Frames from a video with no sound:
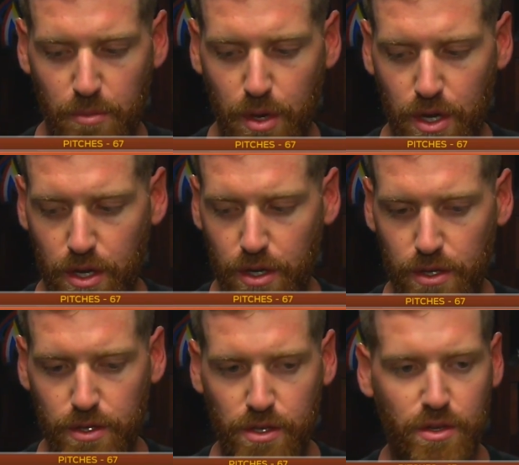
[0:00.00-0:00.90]
But,
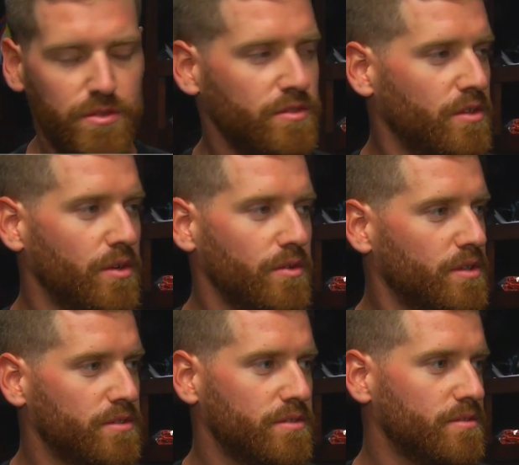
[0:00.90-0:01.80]
you know,
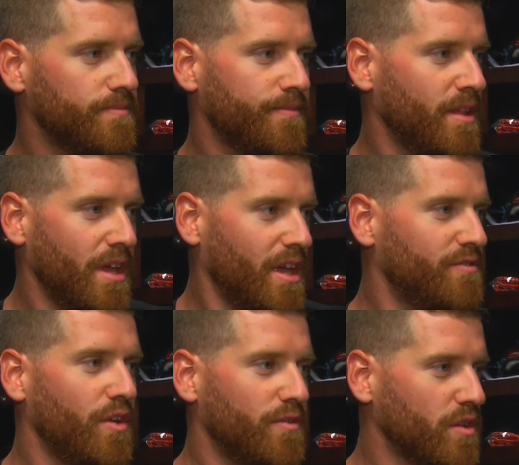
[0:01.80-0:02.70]

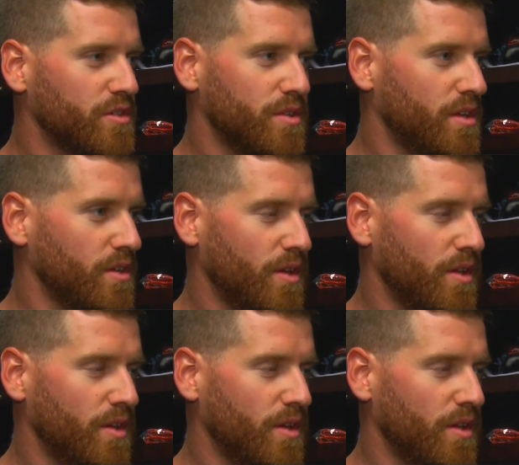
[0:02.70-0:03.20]
it's very frustrating.